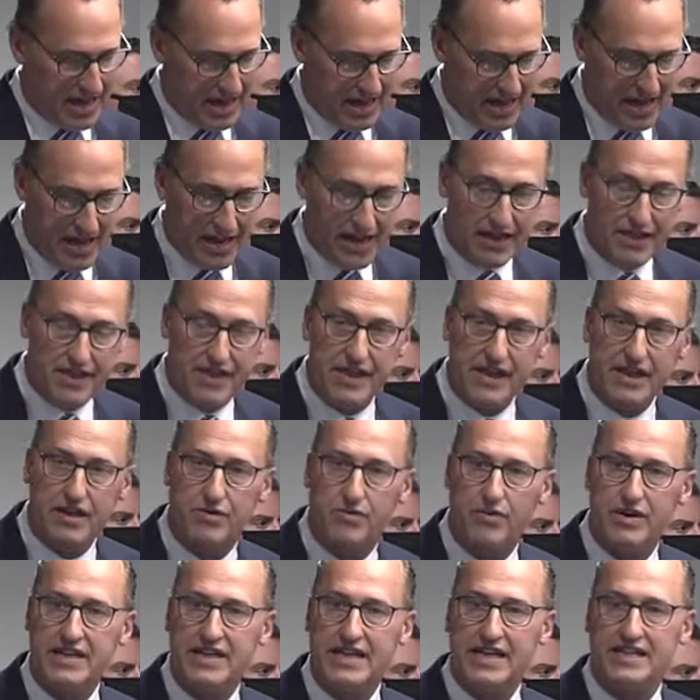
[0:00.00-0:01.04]
And I think
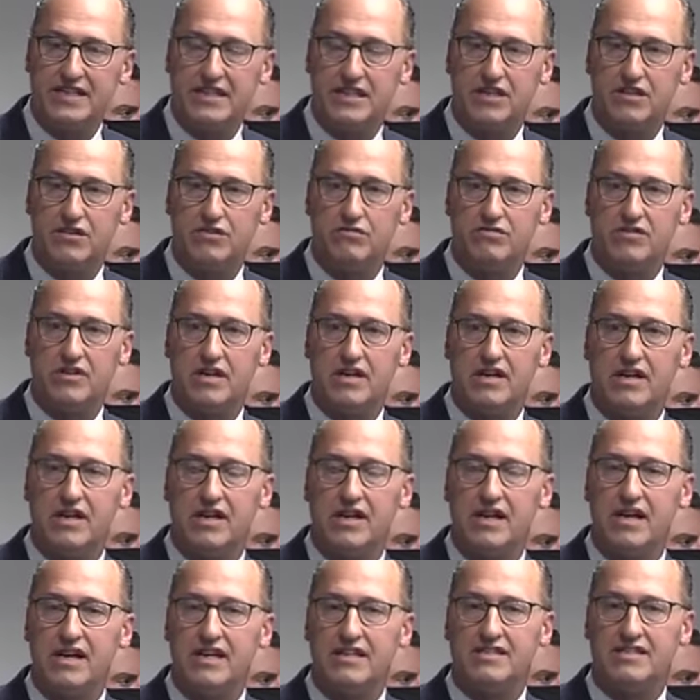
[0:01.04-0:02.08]
we need to
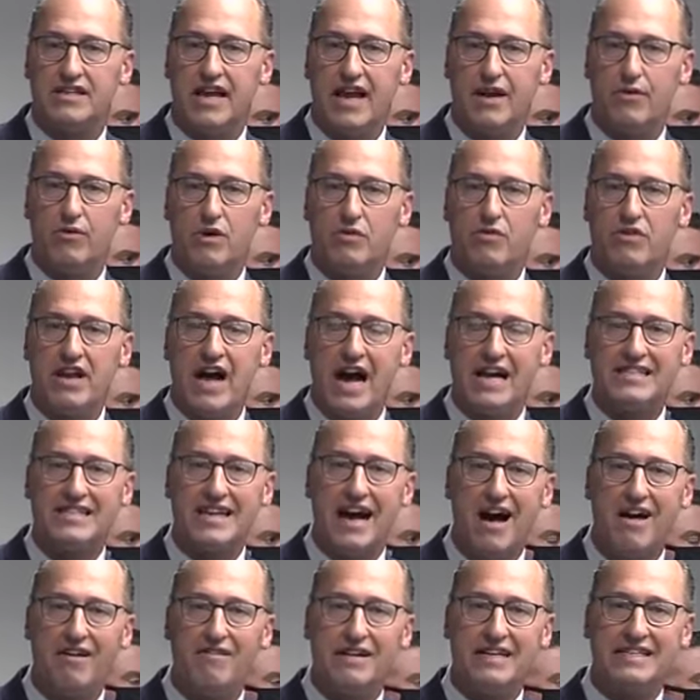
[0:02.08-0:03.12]
say we will not
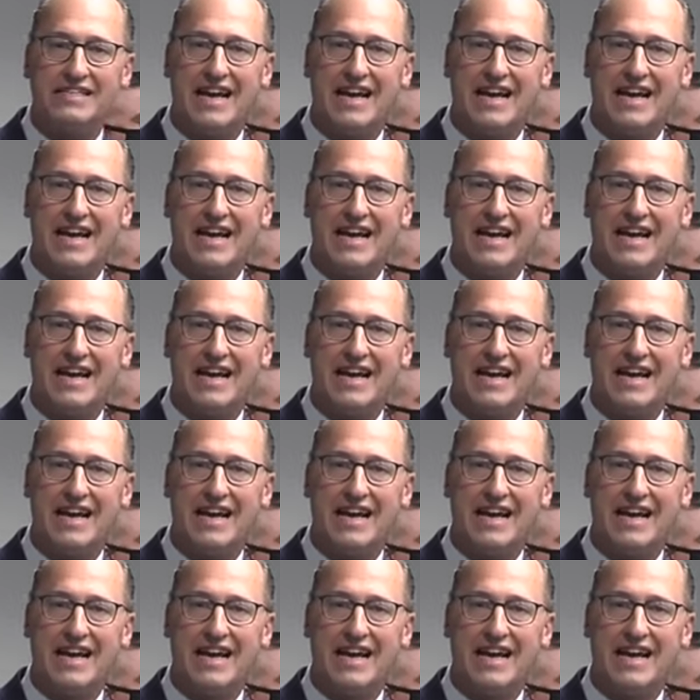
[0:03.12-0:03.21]
tolerate